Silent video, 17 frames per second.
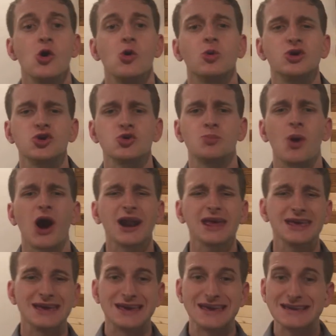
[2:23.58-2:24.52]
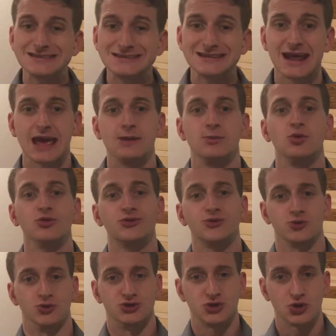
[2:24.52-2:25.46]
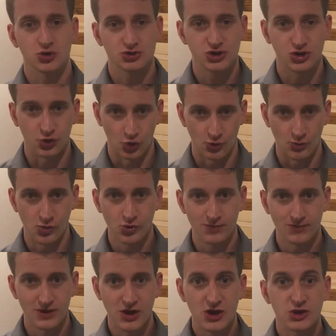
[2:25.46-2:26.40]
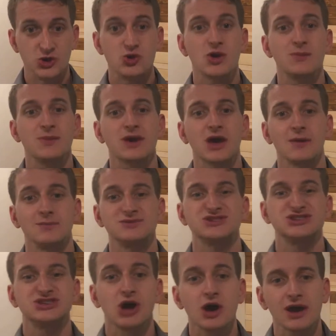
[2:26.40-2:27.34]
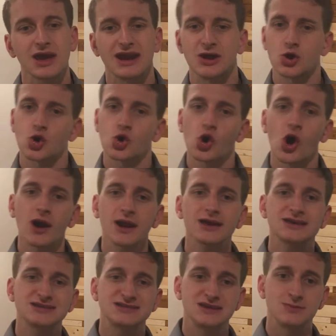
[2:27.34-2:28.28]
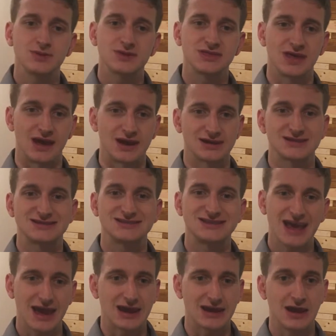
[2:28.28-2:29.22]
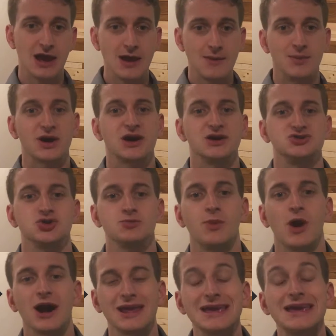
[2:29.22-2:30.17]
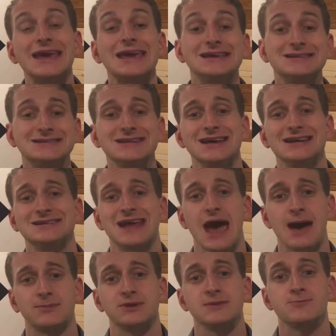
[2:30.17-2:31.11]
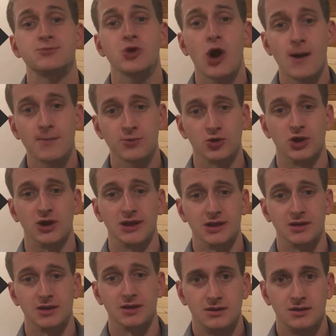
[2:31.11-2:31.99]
When your body isn't able to return to normal, you can become stuck in a chronic sympathetic state because your body isn't adapting properly.